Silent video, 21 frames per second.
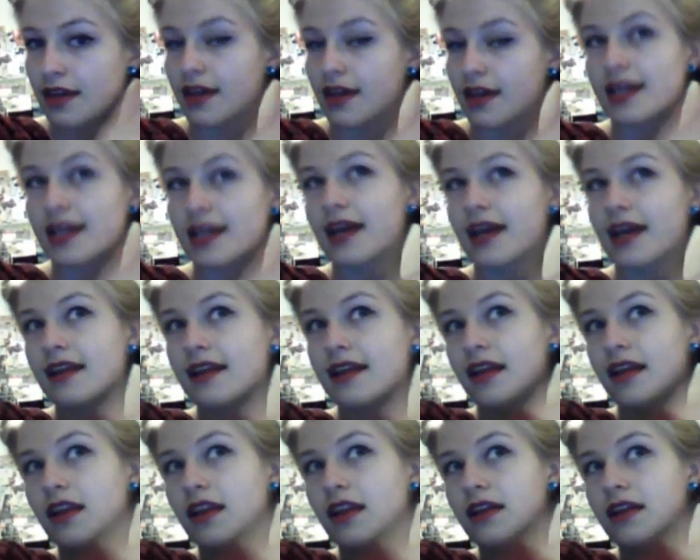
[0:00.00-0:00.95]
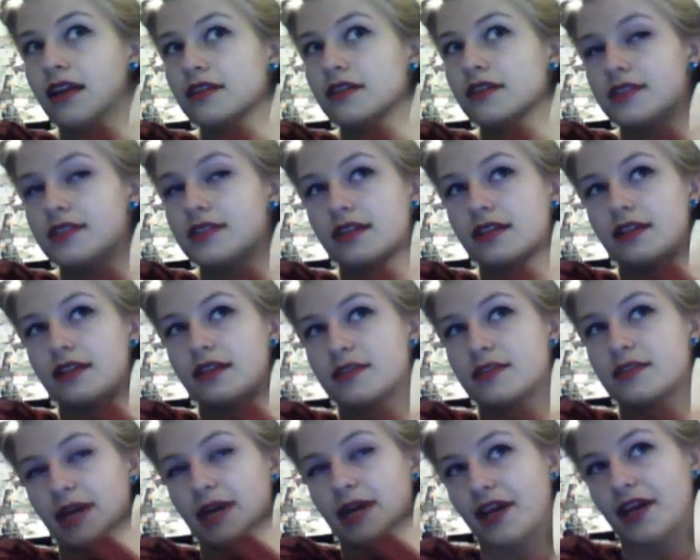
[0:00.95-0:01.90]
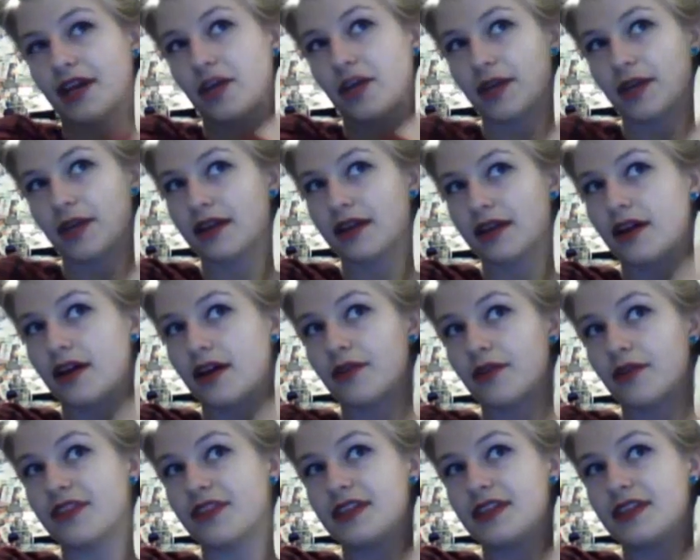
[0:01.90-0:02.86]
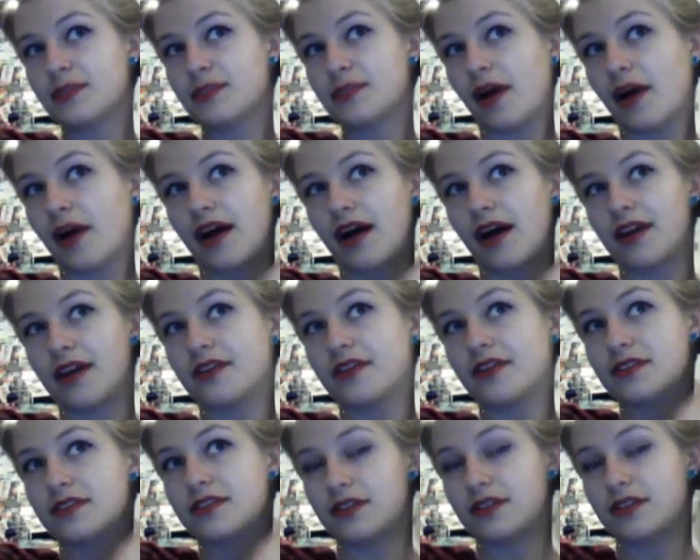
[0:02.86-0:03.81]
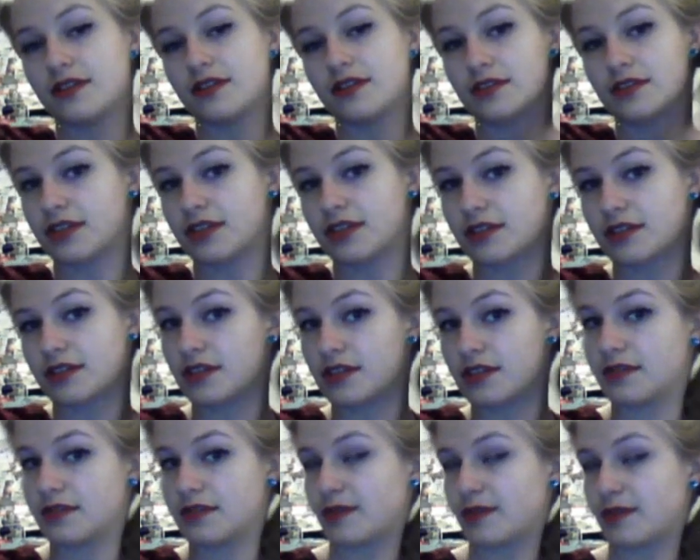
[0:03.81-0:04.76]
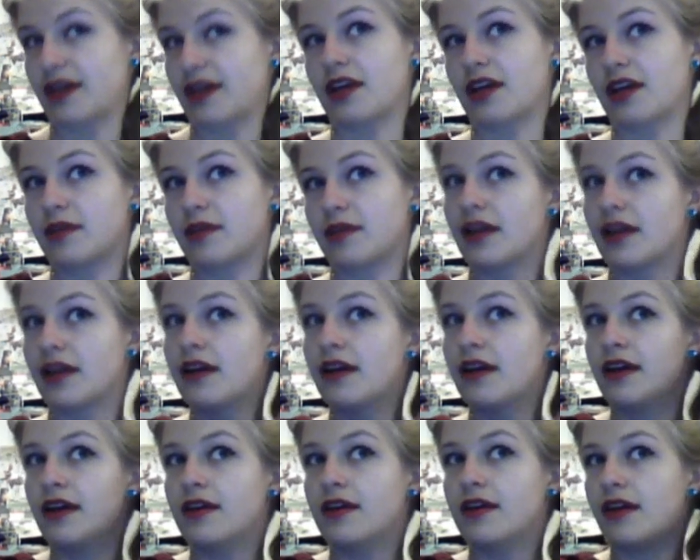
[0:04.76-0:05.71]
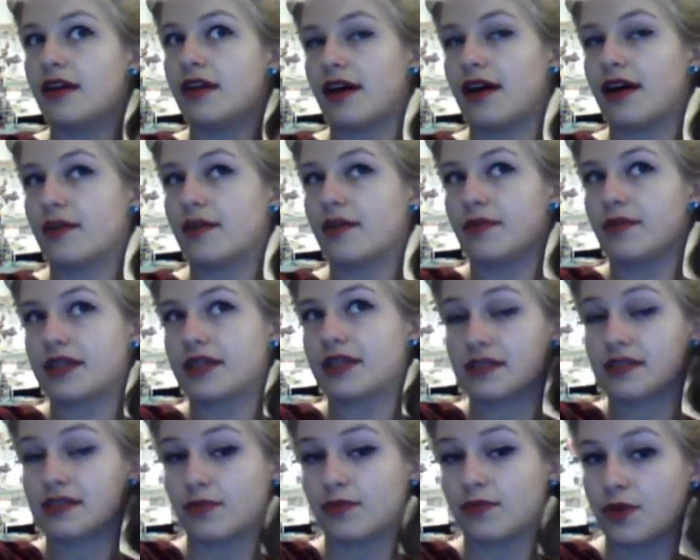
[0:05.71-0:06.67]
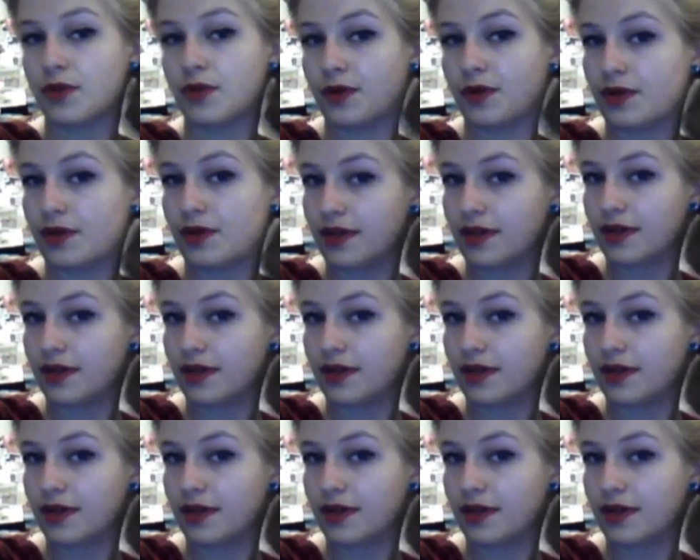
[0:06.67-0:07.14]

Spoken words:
Again, loads and loads of back combing. With this part, there is no such thing as too much back combing, because the more